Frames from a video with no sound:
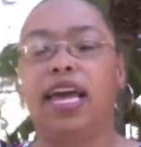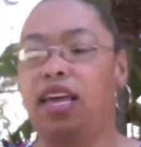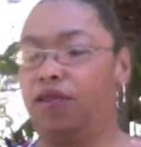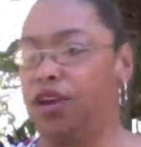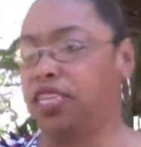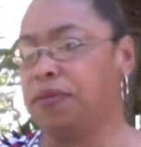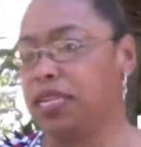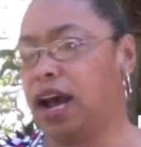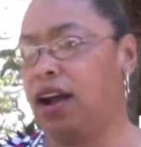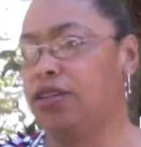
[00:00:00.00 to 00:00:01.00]
get
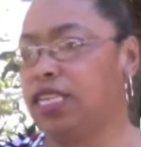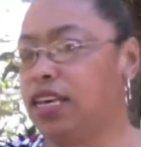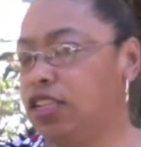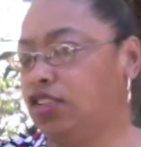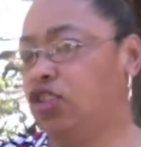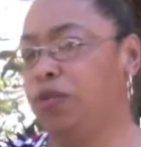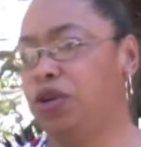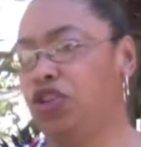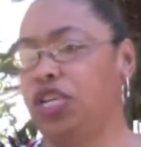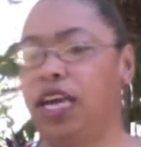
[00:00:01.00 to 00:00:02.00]
investment dollars, get
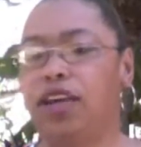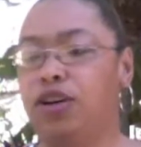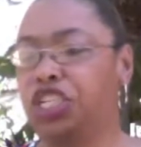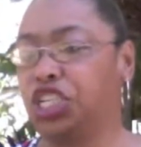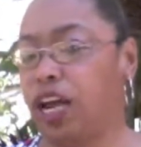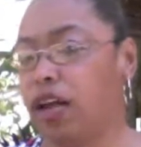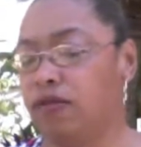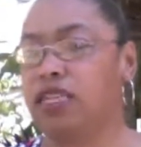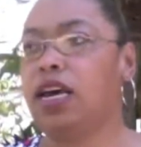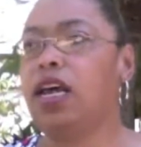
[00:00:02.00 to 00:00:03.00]
distribution, get on shelves.